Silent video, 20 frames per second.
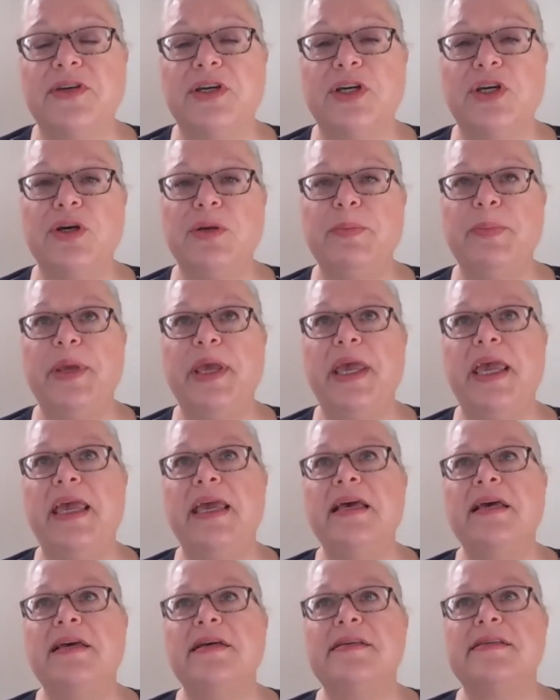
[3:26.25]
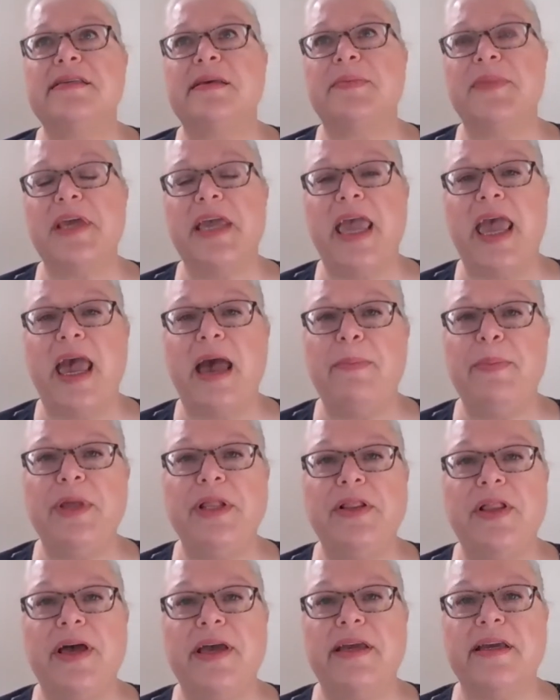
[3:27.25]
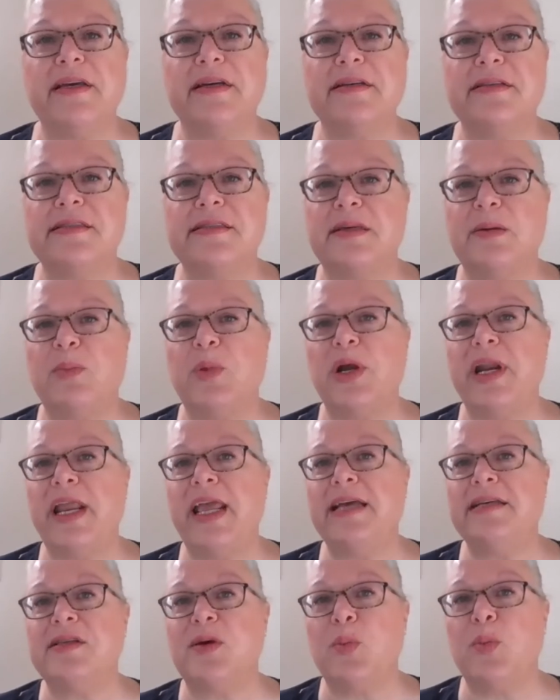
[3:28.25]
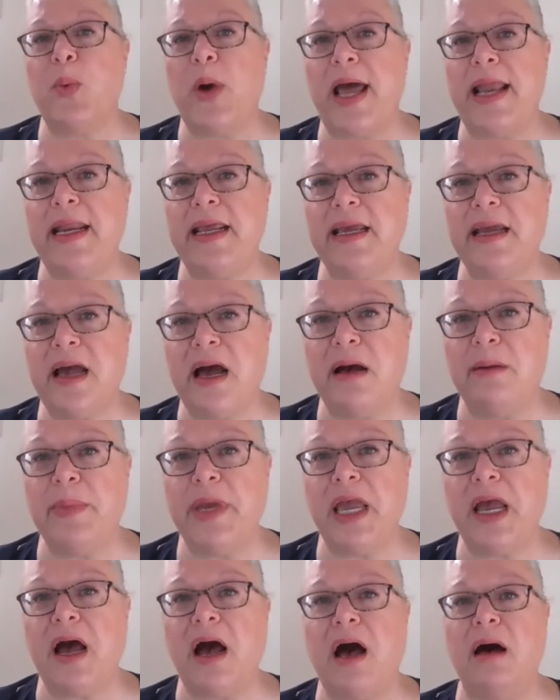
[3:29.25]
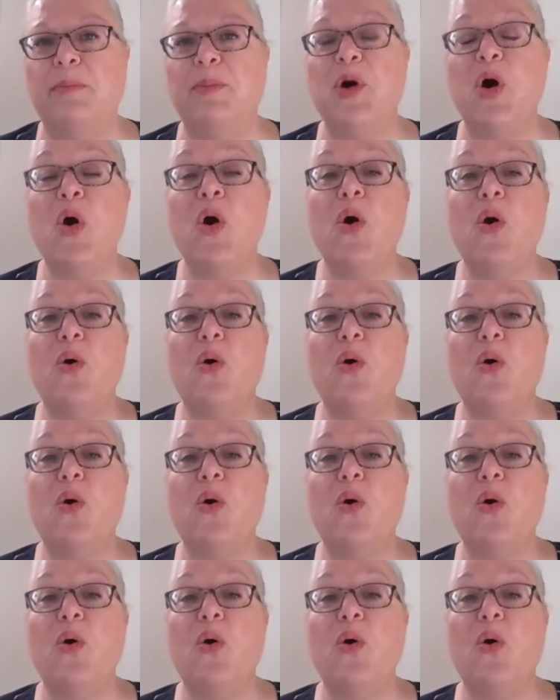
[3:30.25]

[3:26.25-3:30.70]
It could be something happy, like someone has a wedding coming up